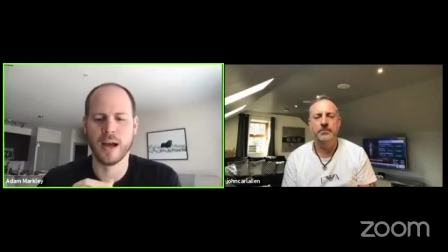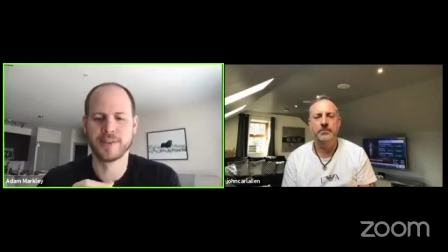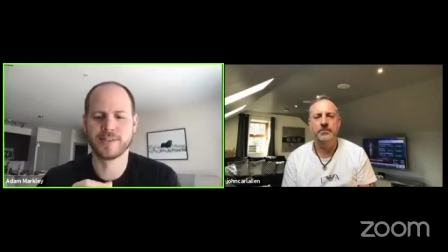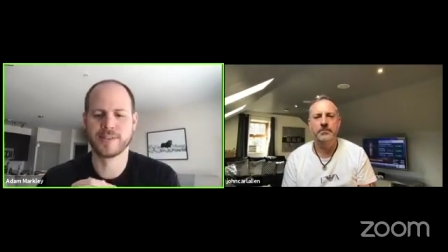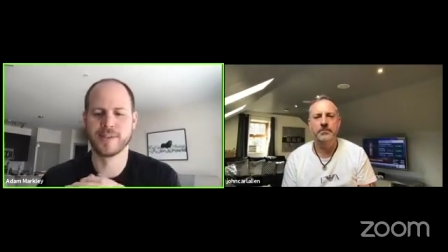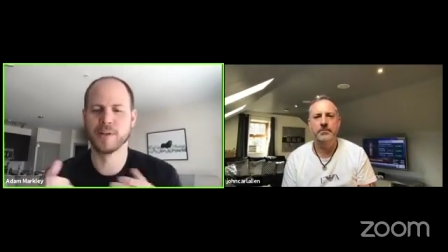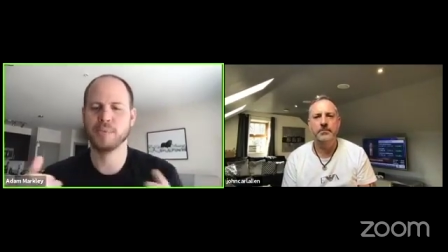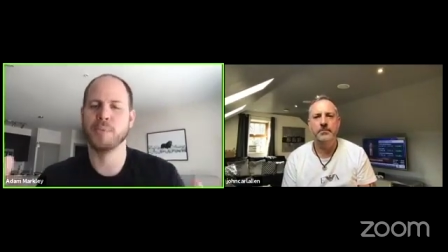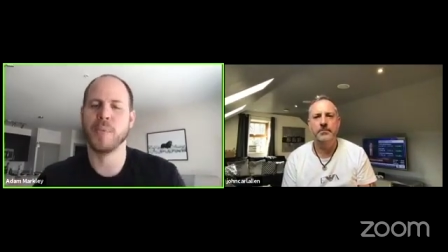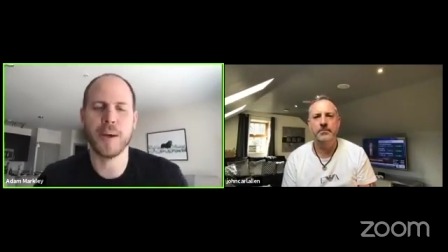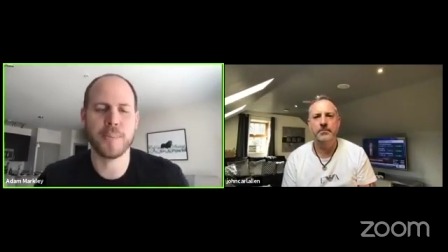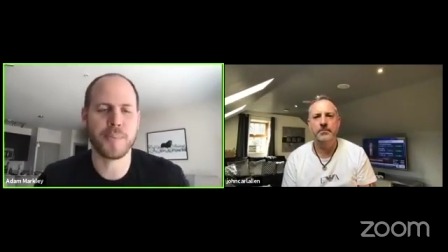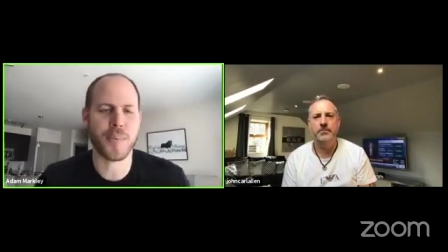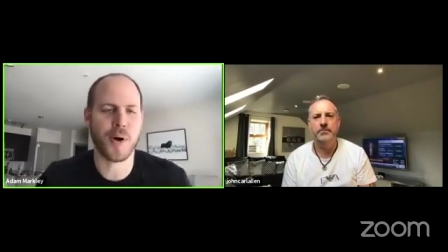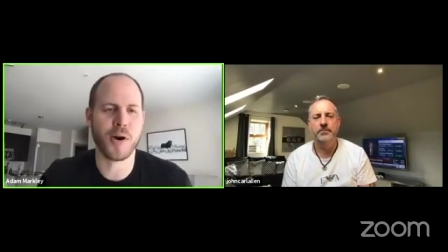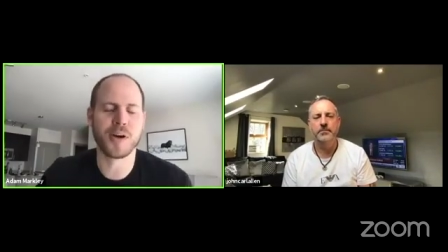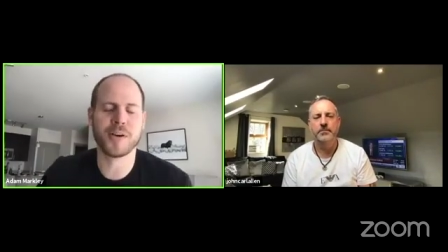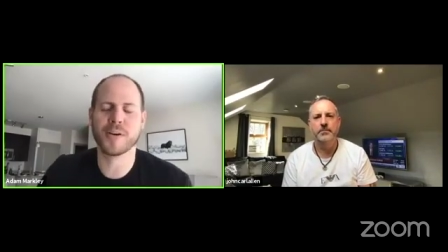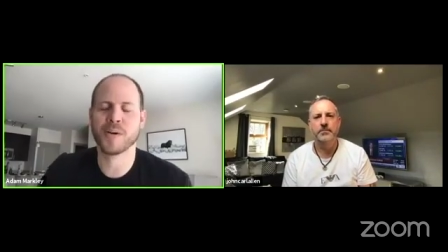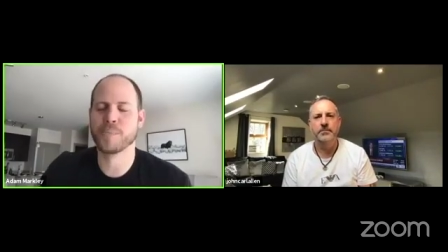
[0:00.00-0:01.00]
did my
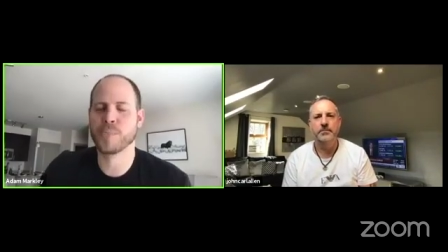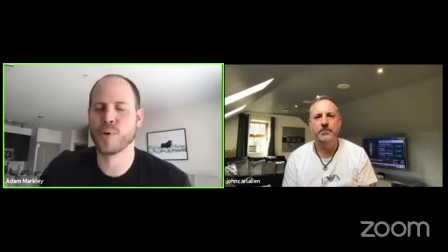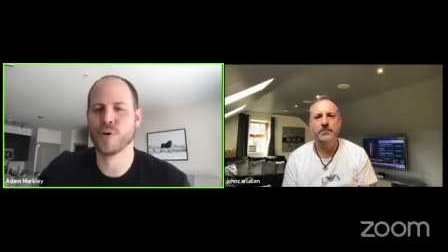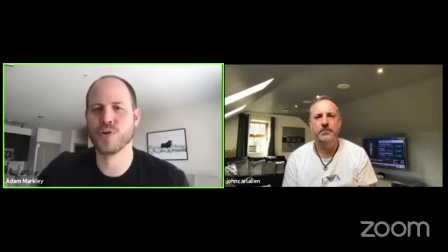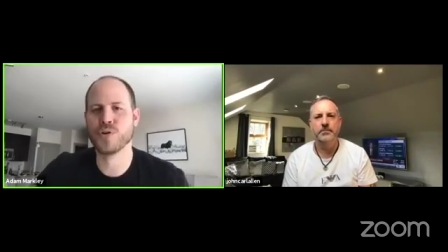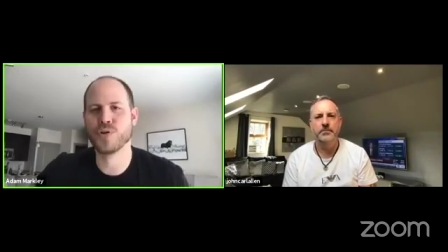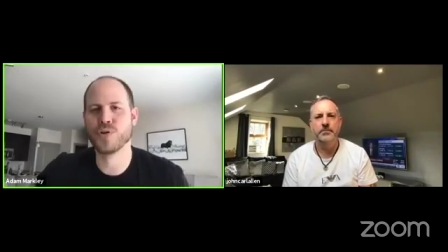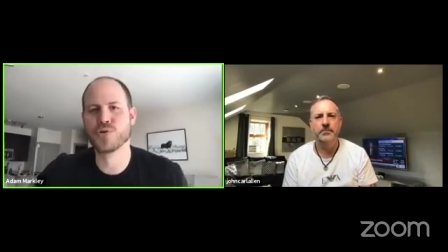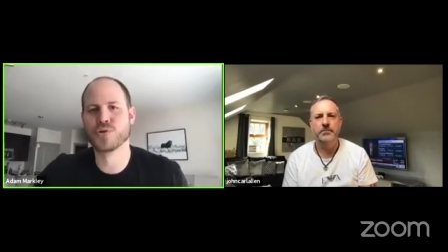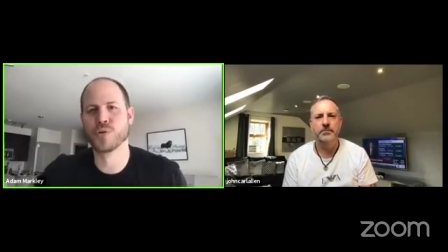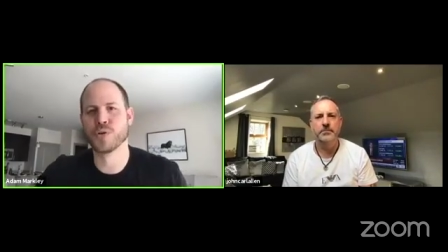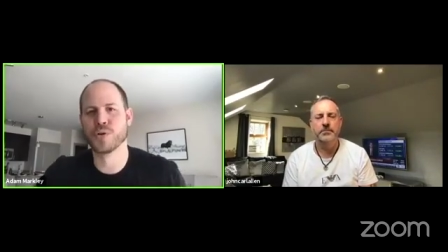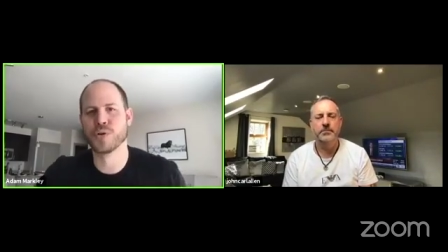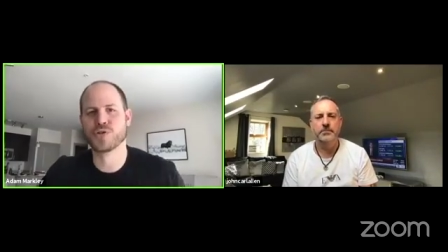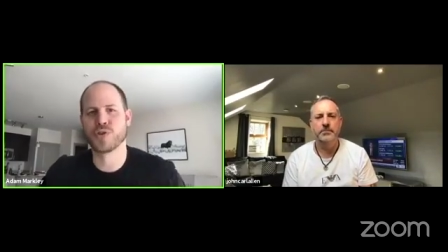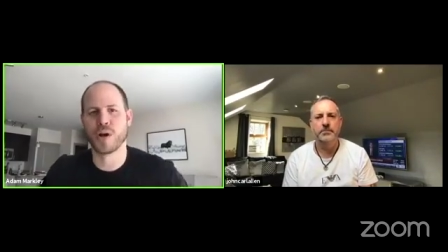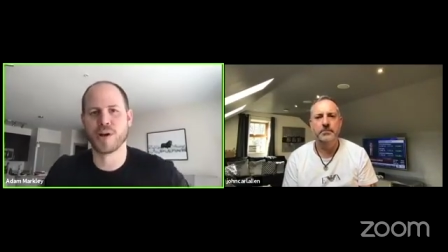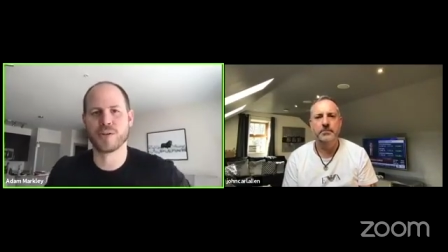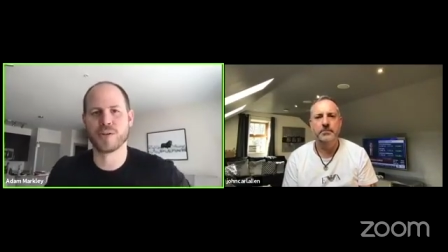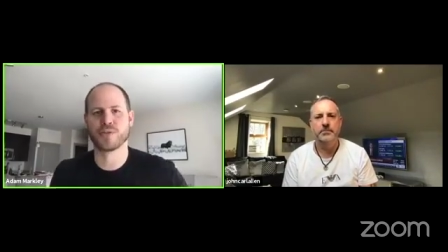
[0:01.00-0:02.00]
part per usual to
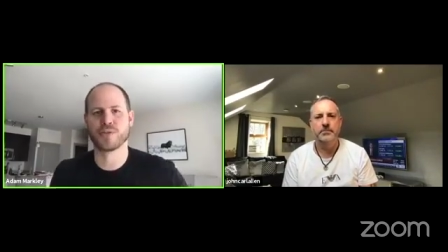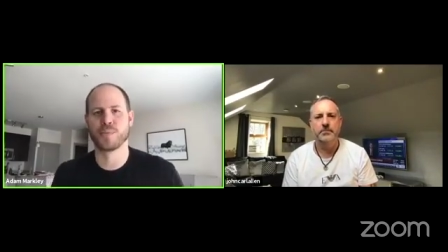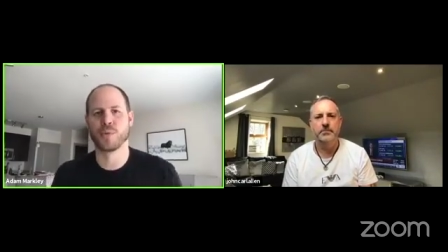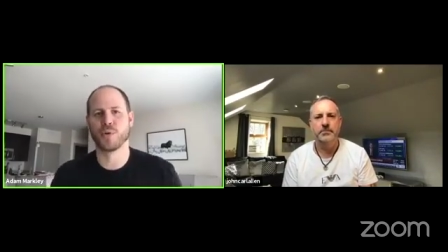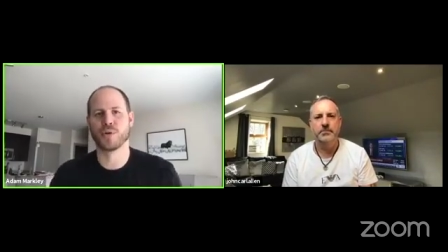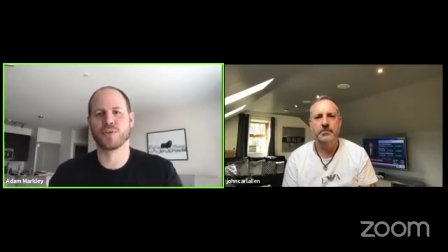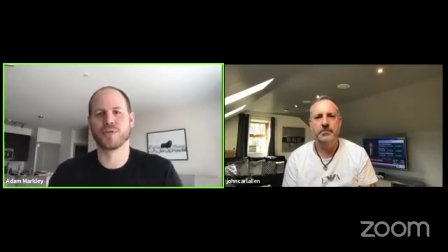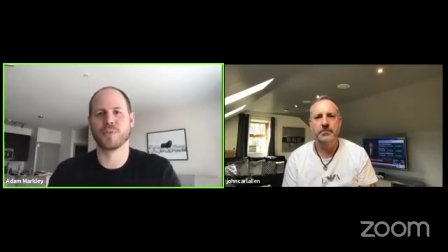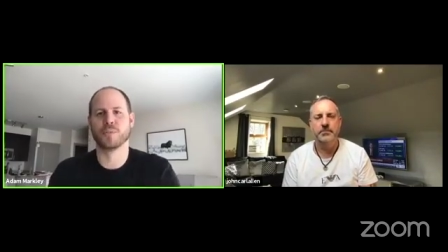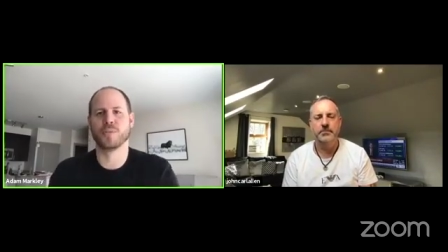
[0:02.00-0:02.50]
try to support some